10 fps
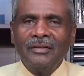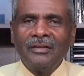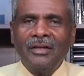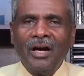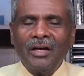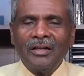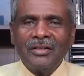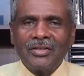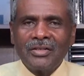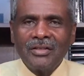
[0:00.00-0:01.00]
God
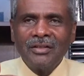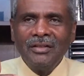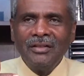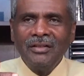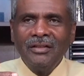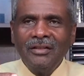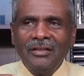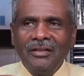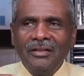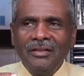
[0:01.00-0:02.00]
is
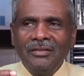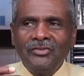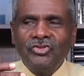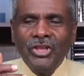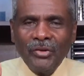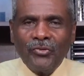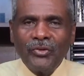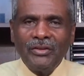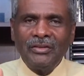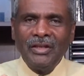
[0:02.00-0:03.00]

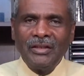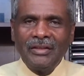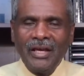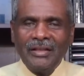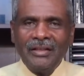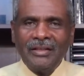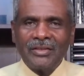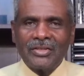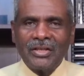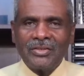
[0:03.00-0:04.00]
different than that in a
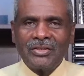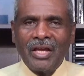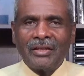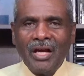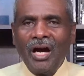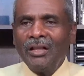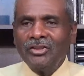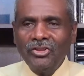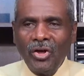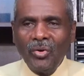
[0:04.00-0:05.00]
sense that God
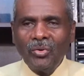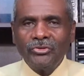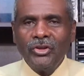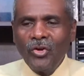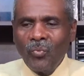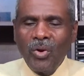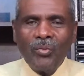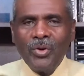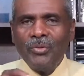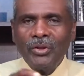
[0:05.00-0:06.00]
knows what
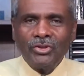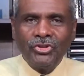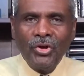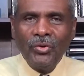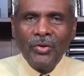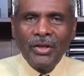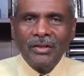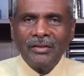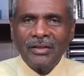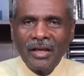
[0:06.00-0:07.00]
we were
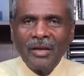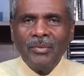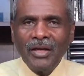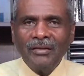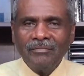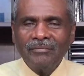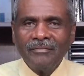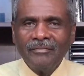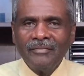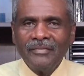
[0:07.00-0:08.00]
doing, amen,
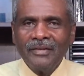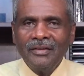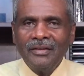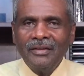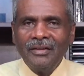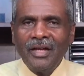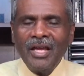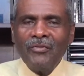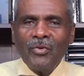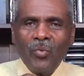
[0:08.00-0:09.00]

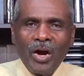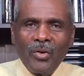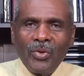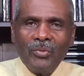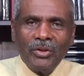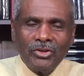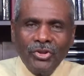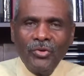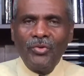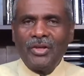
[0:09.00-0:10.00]
even while we were
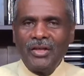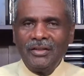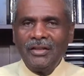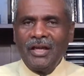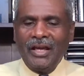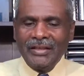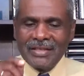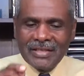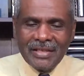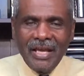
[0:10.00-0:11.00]
doing it, and
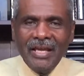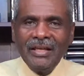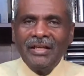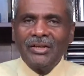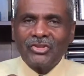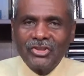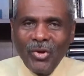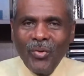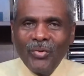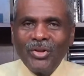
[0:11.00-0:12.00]
seeing us
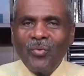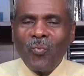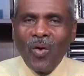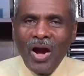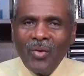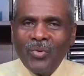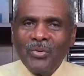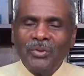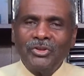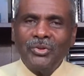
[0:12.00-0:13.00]
doing it while we
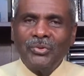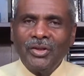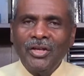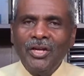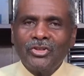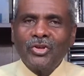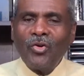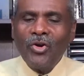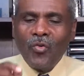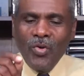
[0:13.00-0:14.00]
were doing it.
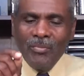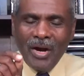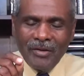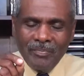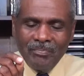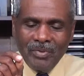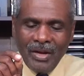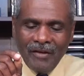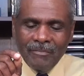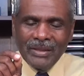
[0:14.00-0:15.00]
So we might
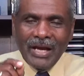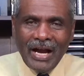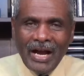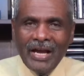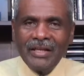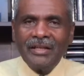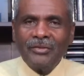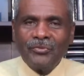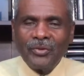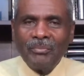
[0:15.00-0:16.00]
have been hiding it
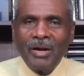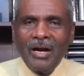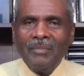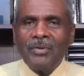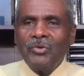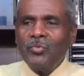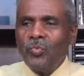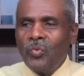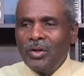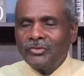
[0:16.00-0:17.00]
from mom, but it
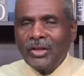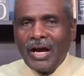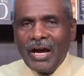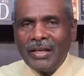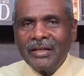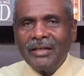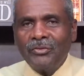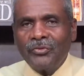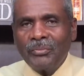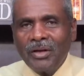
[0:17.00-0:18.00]
wasn't hiding it
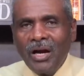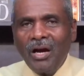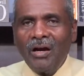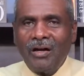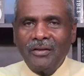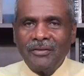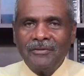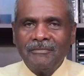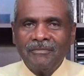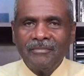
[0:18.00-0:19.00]
from God.
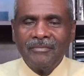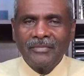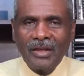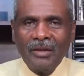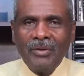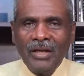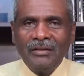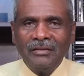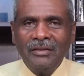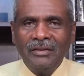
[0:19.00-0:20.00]
Amen?
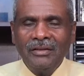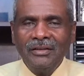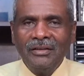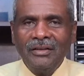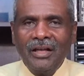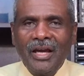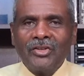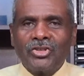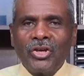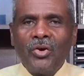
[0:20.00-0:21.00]
And
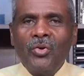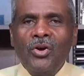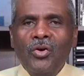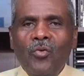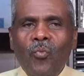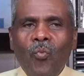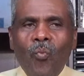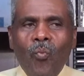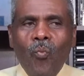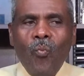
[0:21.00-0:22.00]
so
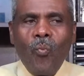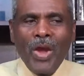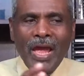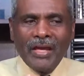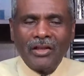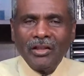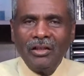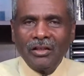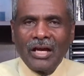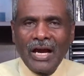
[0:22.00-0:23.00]
we had a
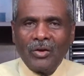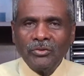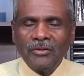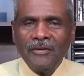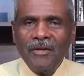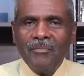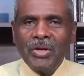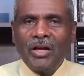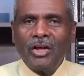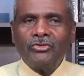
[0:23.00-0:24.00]
lookout
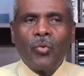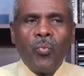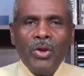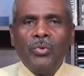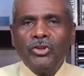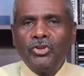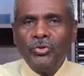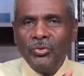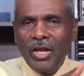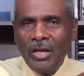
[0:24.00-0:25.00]
because we were
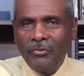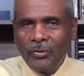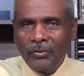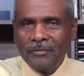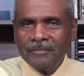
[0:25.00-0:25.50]
doing evil.